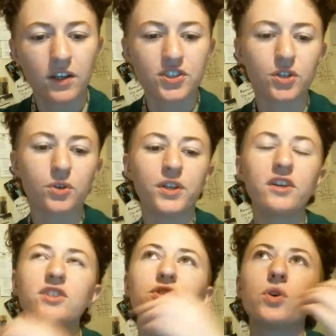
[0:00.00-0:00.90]
So
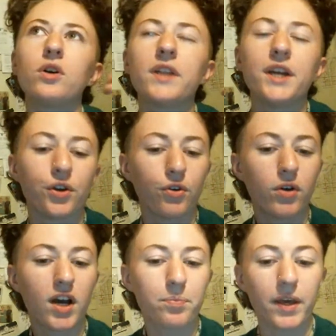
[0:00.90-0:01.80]
young del Toro like
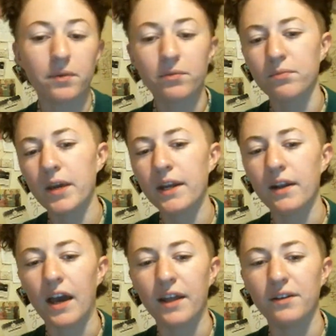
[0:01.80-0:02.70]
grew up and
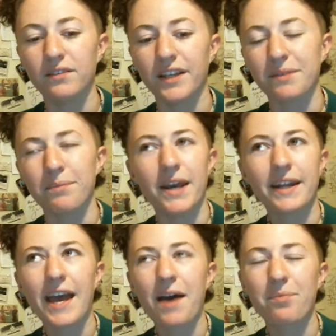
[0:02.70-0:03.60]
made
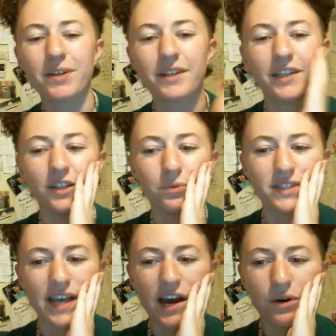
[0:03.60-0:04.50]
it happen. He
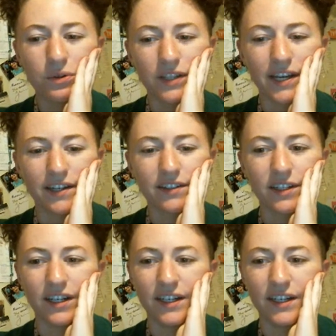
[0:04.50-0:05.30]
was out like